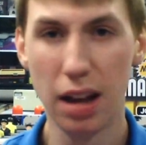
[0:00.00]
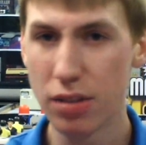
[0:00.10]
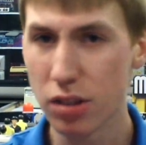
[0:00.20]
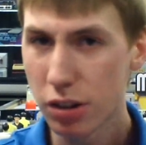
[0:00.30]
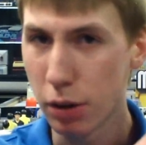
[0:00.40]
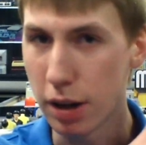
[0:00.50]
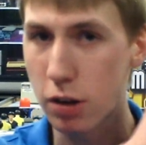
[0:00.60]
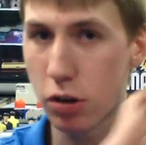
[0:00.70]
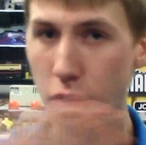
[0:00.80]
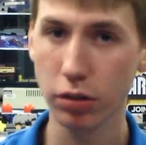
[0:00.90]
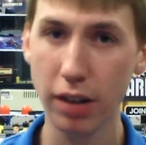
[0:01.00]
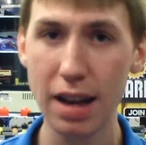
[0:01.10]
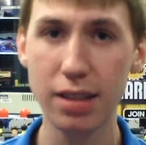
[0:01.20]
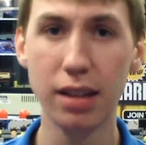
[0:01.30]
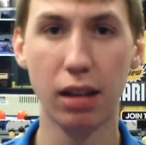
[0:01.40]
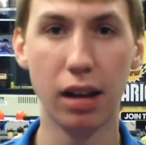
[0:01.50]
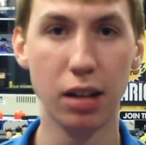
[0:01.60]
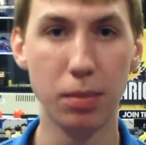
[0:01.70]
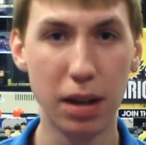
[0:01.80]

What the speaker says: have started going crazy lately,